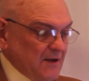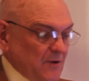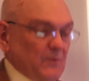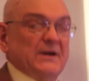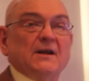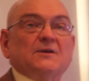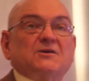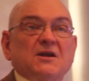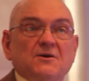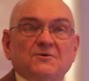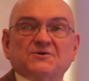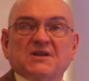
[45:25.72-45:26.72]
We need to
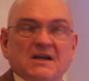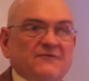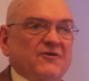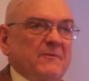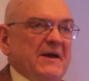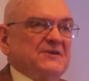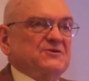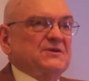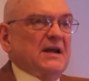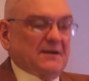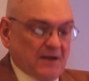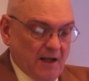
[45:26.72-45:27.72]
use the information
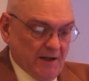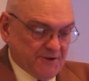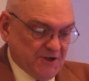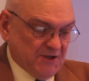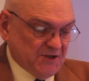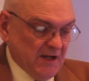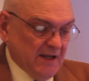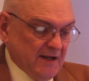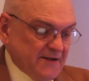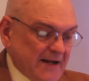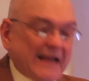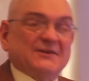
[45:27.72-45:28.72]
technologies
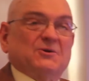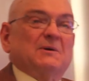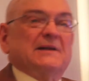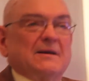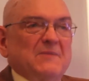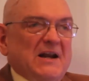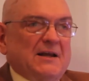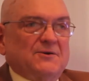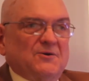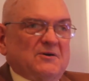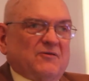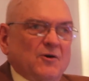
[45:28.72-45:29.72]
not to eliminate
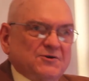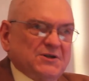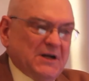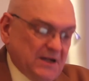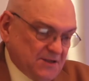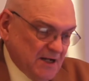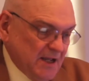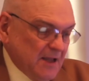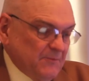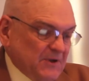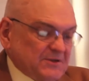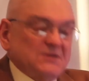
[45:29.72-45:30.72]
universities,
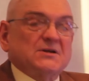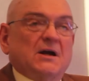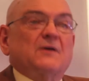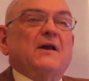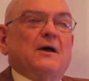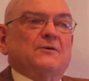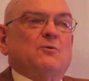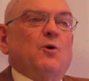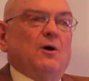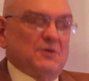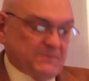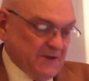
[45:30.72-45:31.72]
but to tear down the
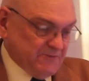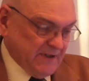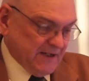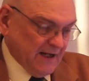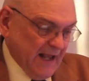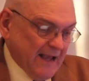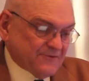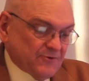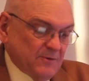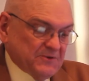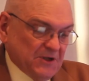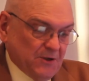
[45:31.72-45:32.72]
walls between
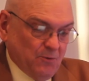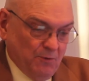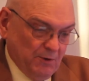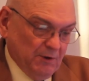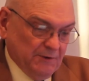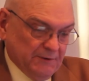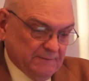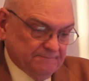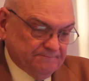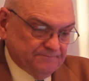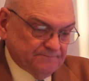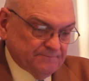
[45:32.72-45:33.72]
classrooms and the world.
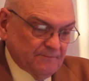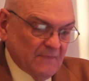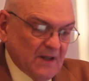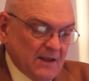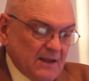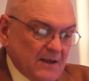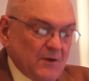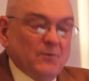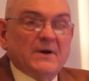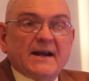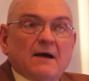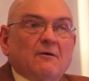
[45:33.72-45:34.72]

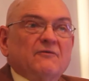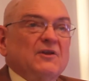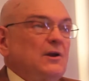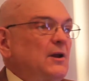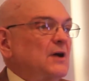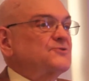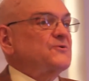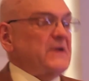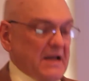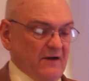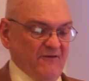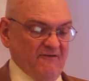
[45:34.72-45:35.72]
We now have the
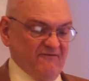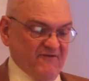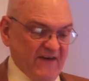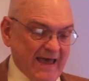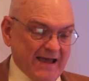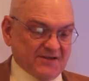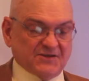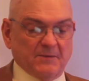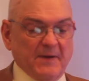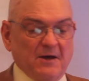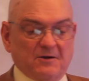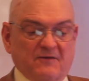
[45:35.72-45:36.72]
luxury of a vast
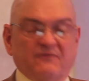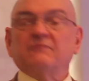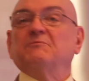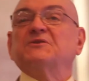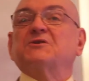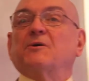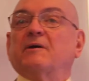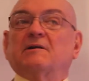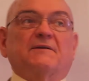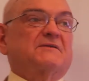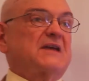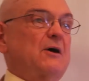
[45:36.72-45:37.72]
amount of
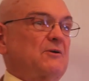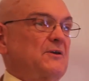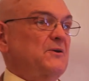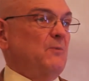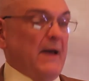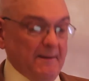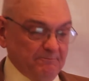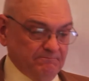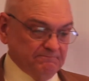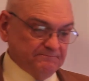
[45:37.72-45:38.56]
material that's out on the web,